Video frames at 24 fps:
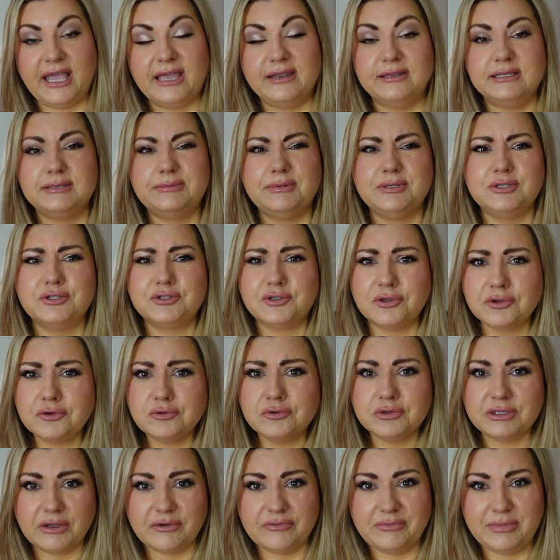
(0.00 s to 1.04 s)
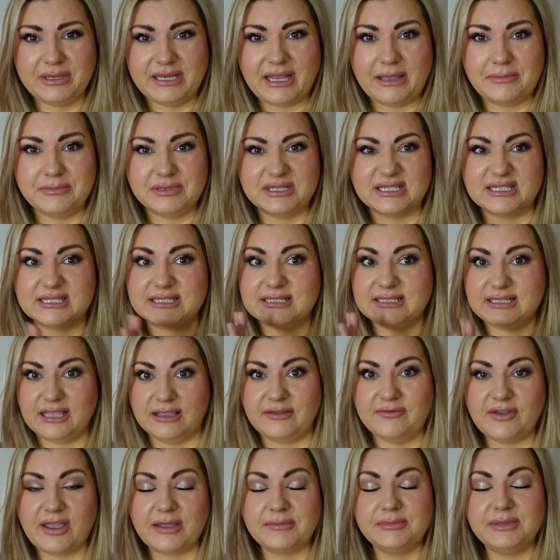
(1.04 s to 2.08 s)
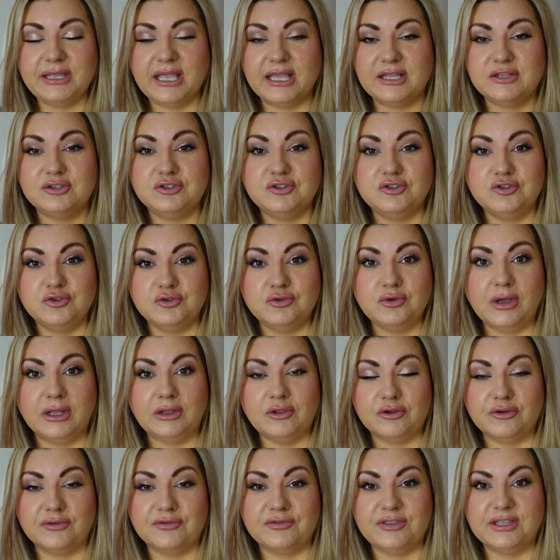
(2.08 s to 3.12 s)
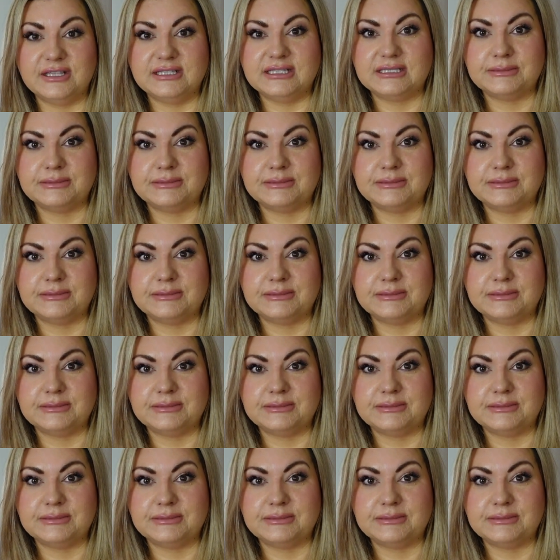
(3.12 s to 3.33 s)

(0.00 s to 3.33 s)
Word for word: and it's been so good that we've been able to see family and do a lot of things,